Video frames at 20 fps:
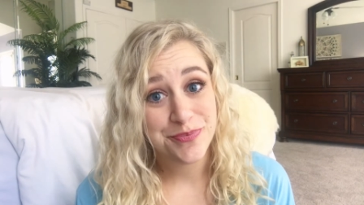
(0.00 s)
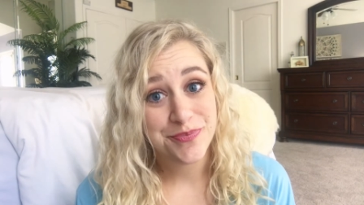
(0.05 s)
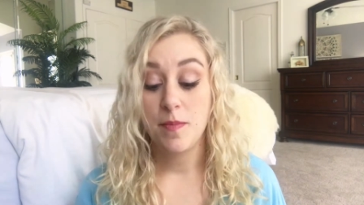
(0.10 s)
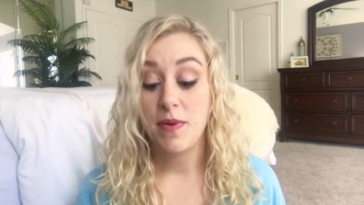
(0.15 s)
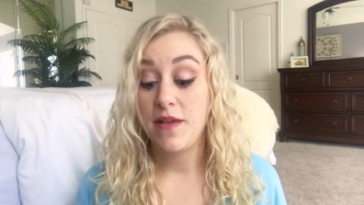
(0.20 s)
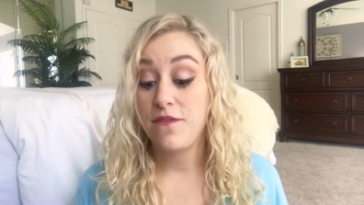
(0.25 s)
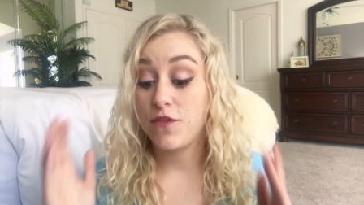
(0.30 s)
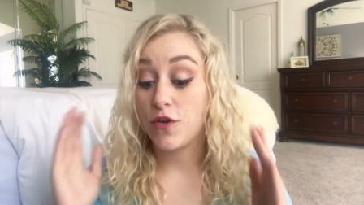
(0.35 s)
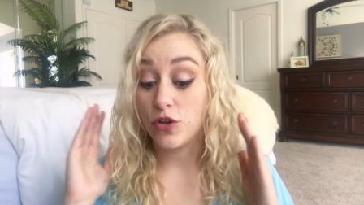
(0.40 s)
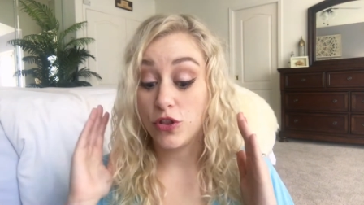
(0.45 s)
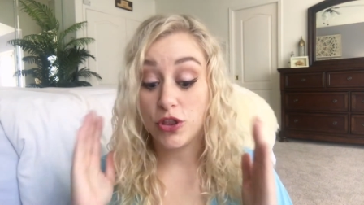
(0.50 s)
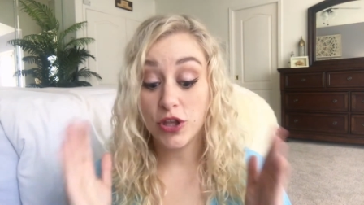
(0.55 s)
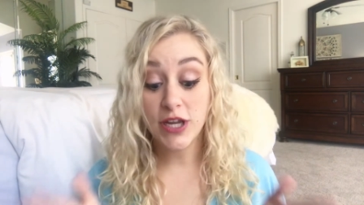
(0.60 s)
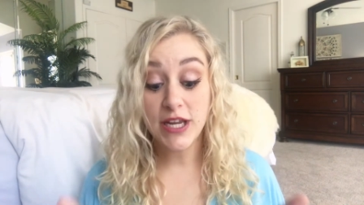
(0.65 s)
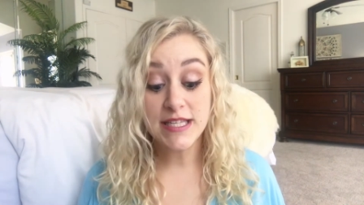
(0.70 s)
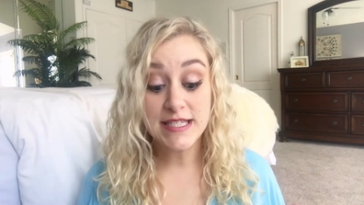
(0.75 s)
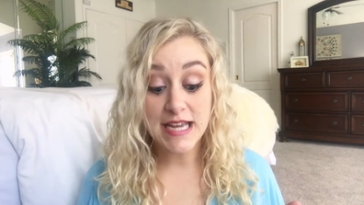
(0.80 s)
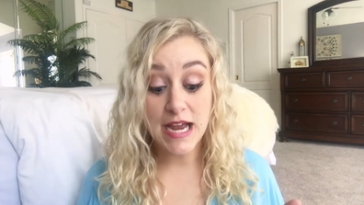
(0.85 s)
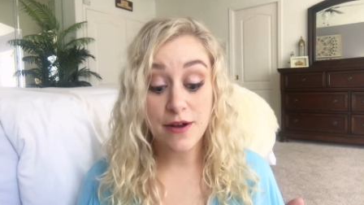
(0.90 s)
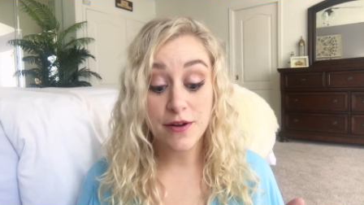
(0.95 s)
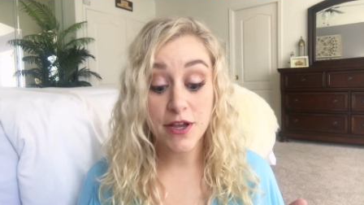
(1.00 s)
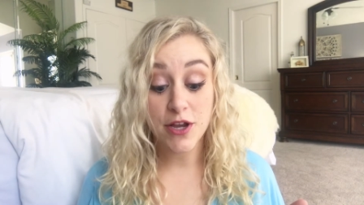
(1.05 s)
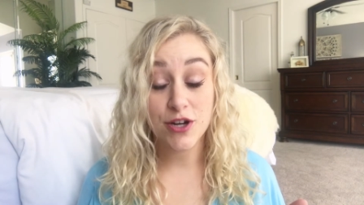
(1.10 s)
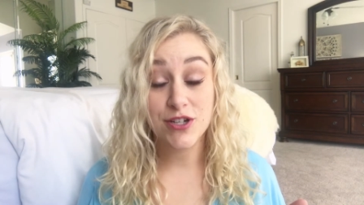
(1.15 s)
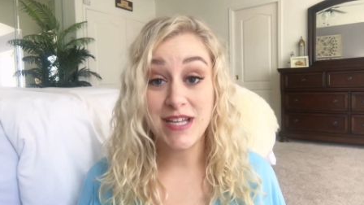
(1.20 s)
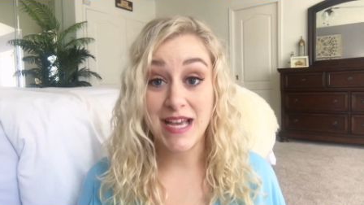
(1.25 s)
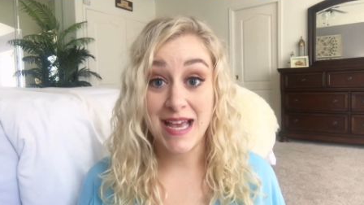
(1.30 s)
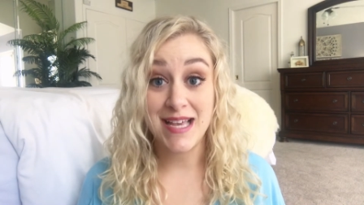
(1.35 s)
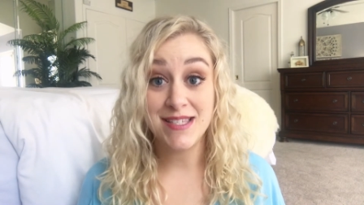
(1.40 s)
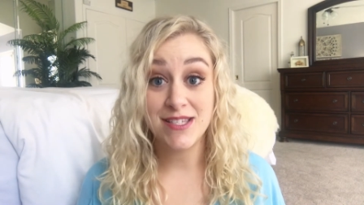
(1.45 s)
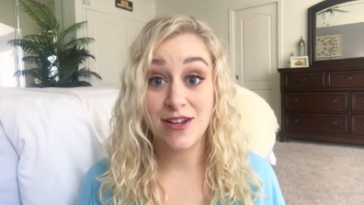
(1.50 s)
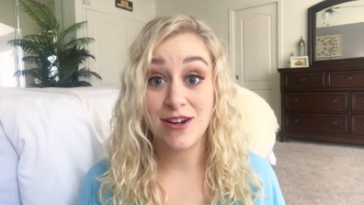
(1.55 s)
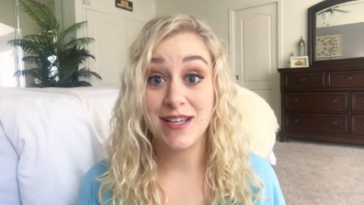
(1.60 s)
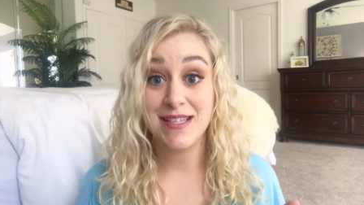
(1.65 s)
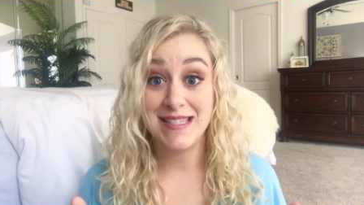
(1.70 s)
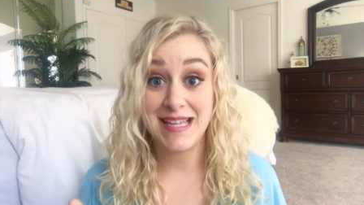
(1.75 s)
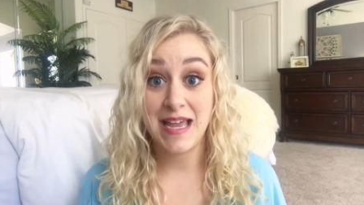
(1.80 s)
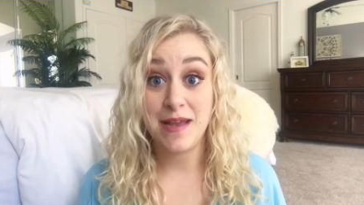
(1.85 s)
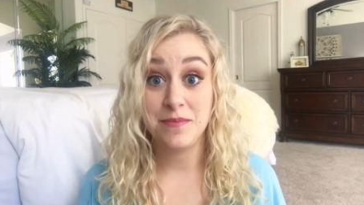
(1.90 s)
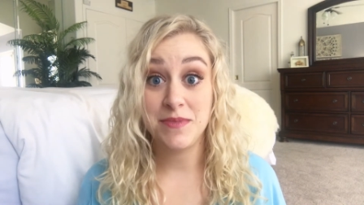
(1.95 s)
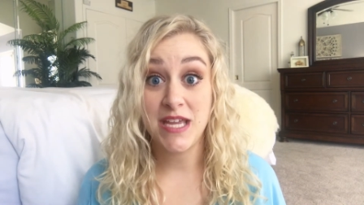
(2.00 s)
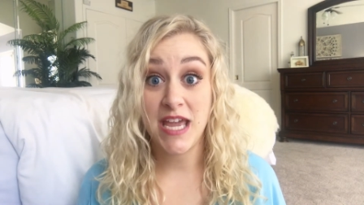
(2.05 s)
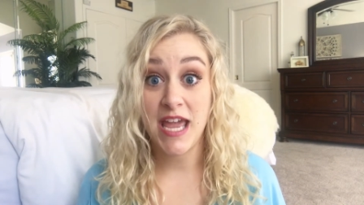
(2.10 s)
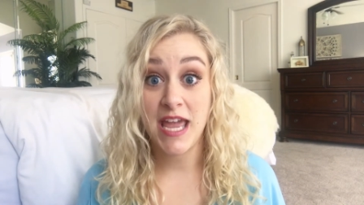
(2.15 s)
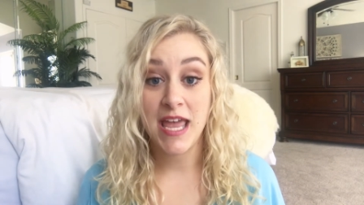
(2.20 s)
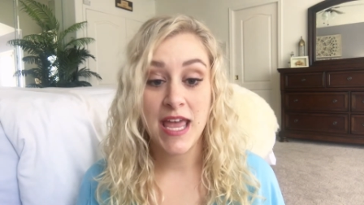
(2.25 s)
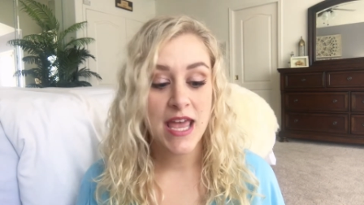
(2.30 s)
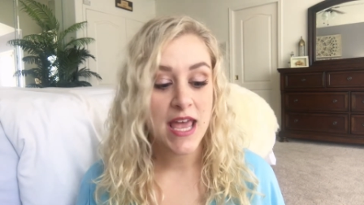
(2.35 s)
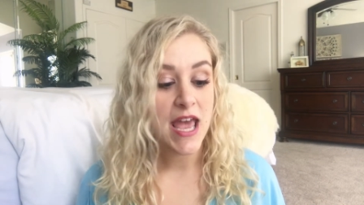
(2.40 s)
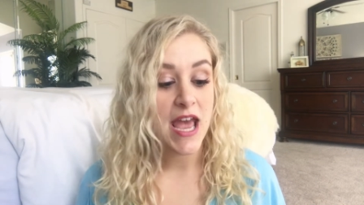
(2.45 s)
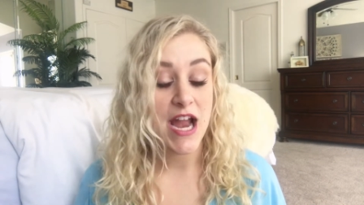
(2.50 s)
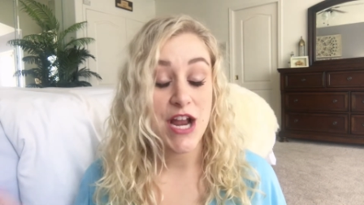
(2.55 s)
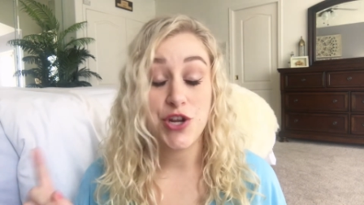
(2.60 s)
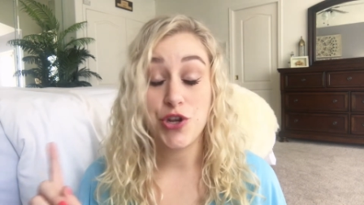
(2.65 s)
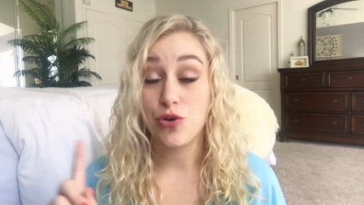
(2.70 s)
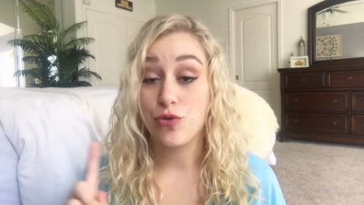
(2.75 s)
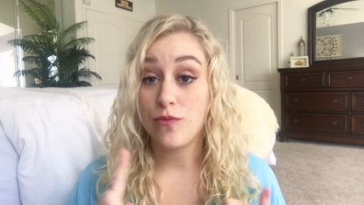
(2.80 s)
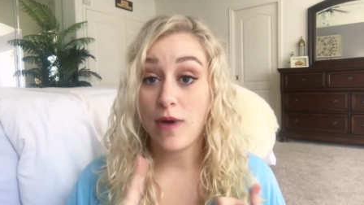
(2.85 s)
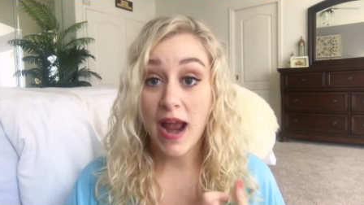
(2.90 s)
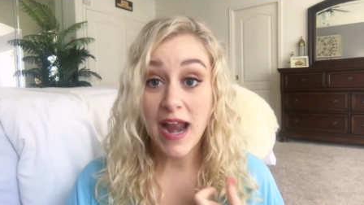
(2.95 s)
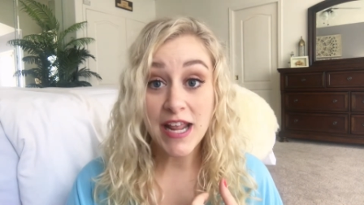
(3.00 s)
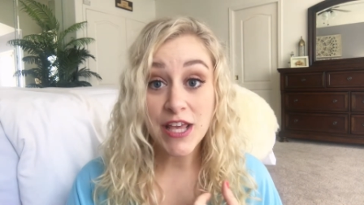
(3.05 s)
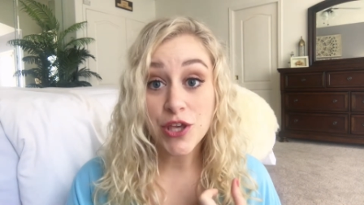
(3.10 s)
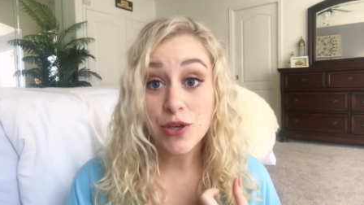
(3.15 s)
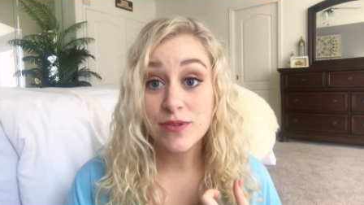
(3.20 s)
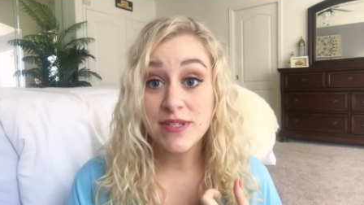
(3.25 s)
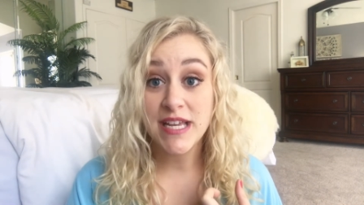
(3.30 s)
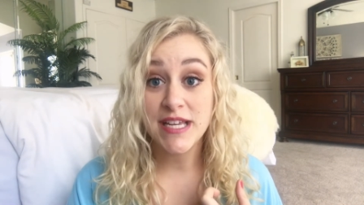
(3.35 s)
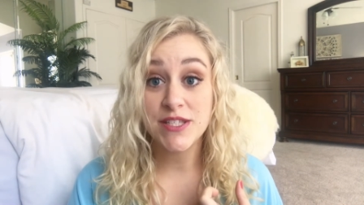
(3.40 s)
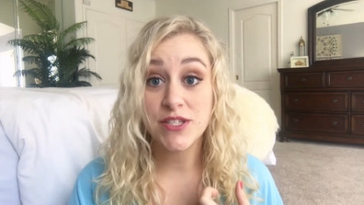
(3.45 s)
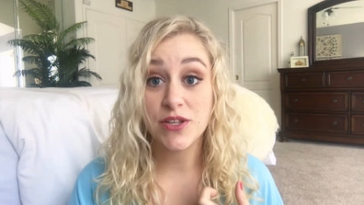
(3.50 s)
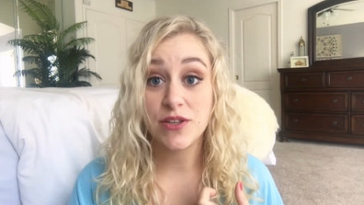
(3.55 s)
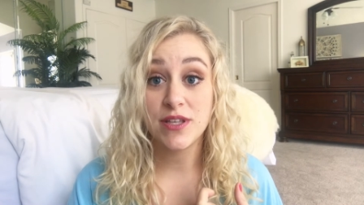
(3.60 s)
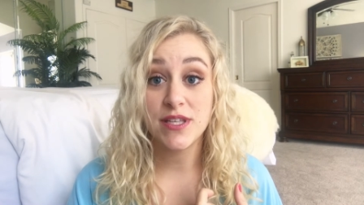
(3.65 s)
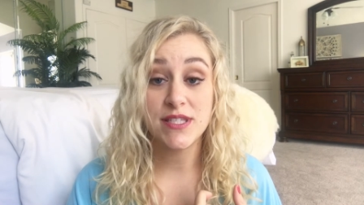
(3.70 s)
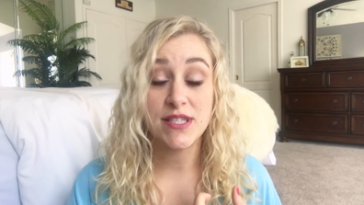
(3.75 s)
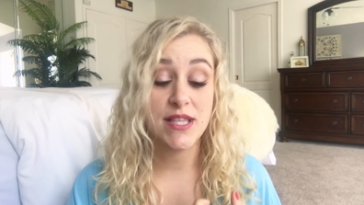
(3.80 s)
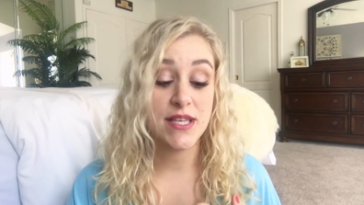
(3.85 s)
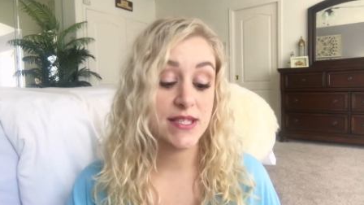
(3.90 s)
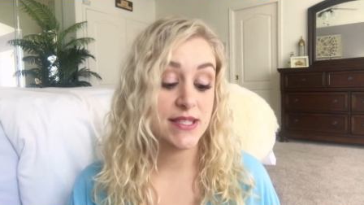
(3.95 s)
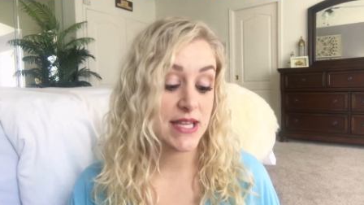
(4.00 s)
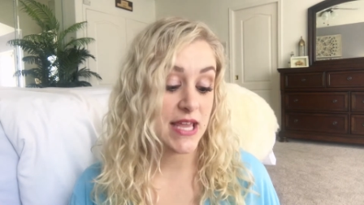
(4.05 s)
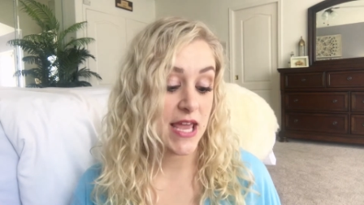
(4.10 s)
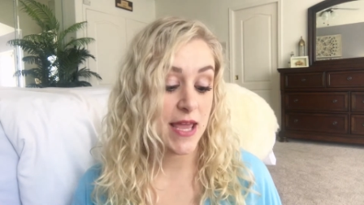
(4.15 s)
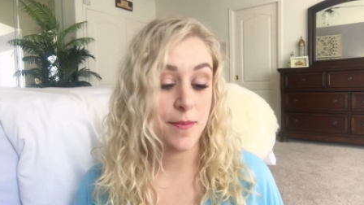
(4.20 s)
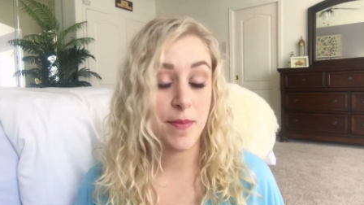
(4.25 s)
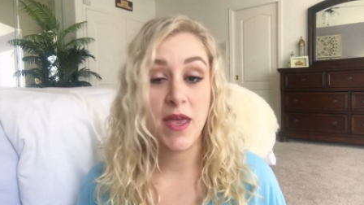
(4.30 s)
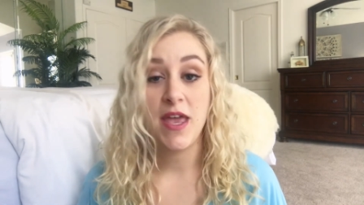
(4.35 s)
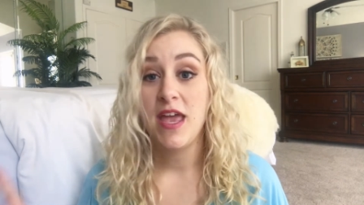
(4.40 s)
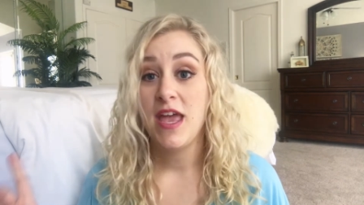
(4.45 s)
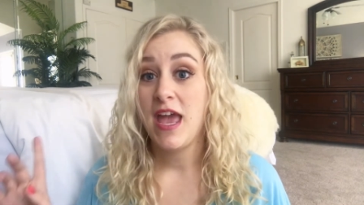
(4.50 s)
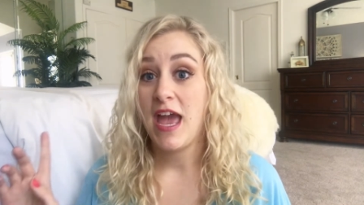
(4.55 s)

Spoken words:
But if you're looking down at your test on exam day and your writing utensil is the same